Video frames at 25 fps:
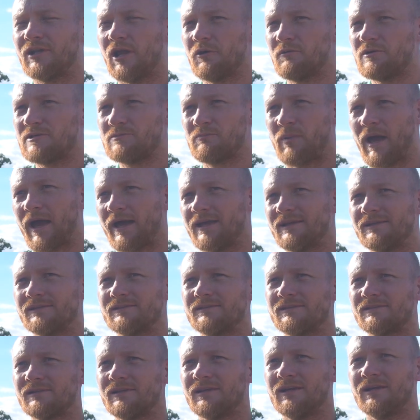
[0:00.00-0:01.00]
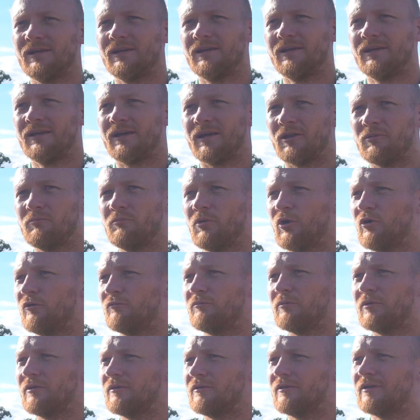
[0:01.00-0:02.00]
You know, his pace and
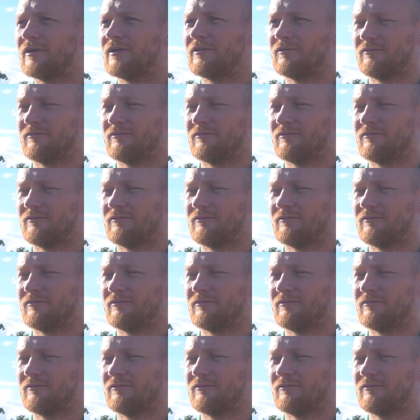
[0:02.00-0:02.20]
movement